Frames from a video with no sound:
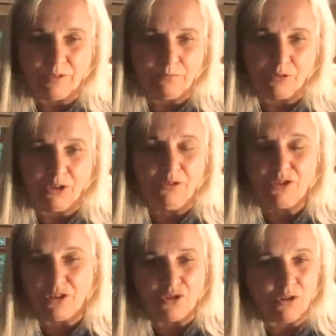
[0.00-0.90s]

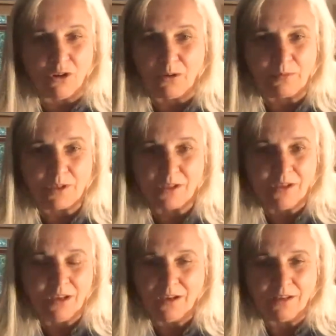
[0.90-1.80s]
pruned and dropped
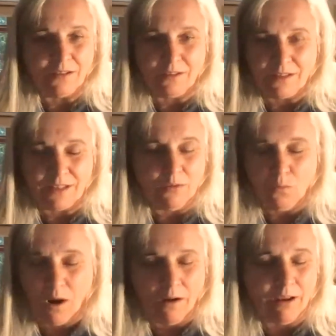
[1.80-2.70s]
and didn't
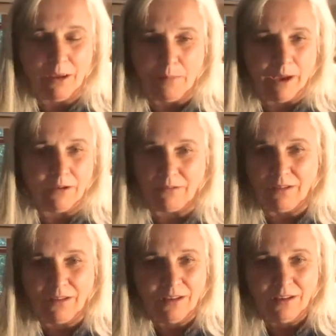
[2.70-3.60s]
worry about
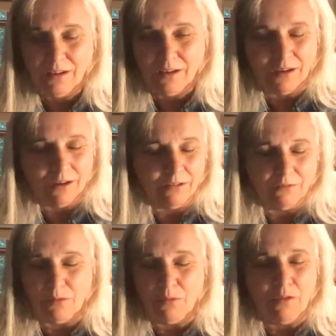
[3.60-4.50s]

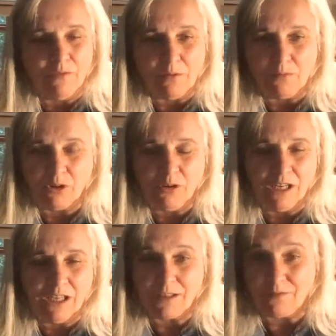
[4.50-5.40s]
removing
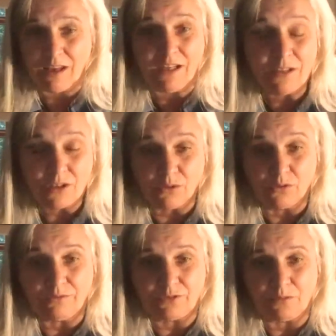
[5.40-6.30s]
prunings of any
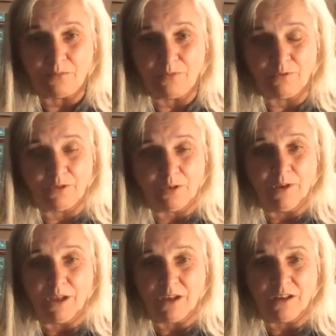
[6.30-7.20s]
sort from
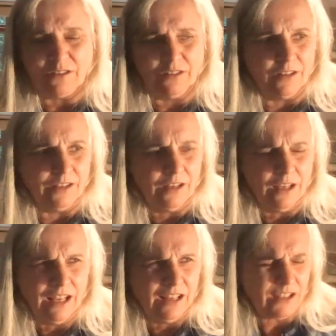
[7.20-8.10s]
the garden. And
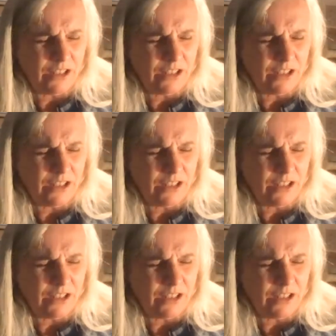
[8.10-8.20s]
this